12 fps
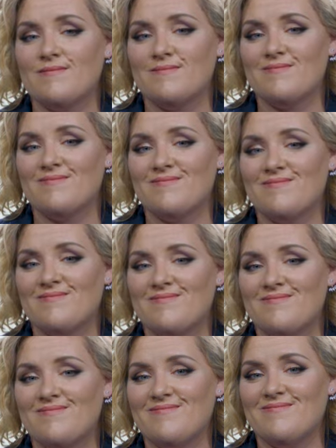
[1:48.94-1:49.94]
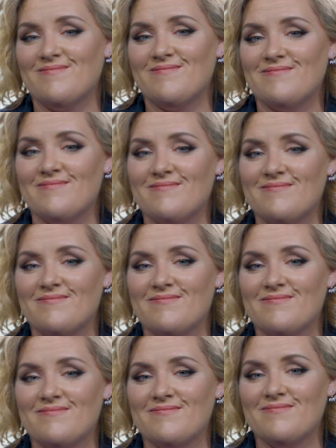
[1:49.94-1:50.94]

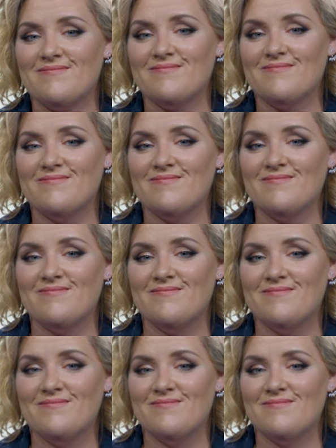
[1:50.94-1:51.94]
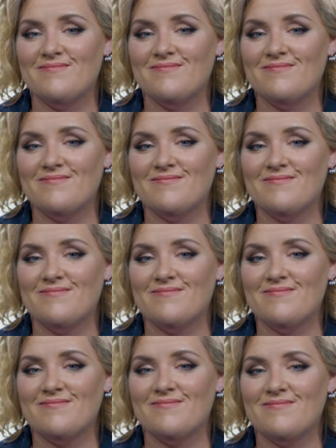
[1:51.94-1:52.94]

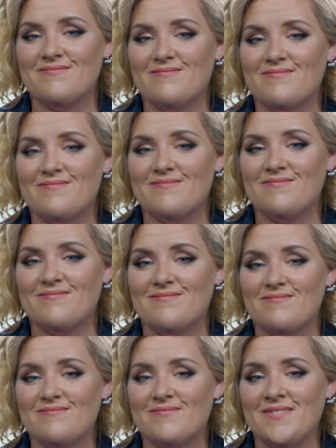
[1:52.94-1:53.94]
This person isn't speaking.